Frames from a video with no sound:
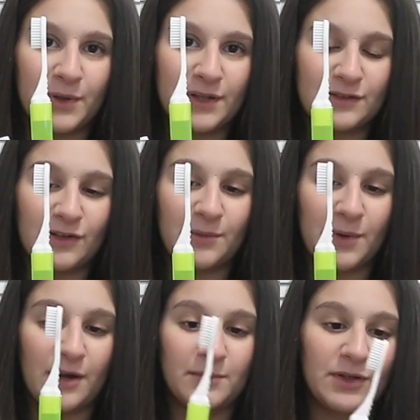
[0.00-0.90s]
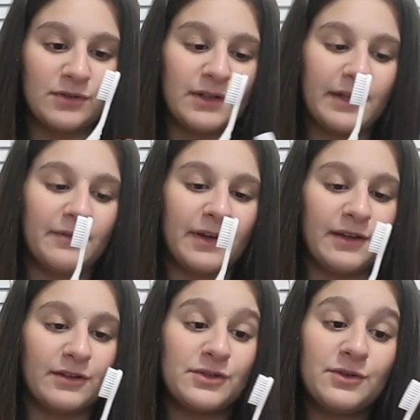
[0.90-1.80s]
put this on the bottom and use it like a
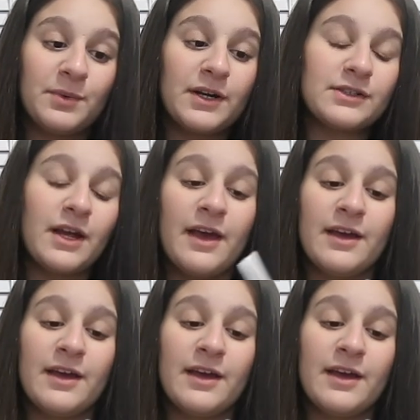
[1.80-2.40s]
regular toothbrush.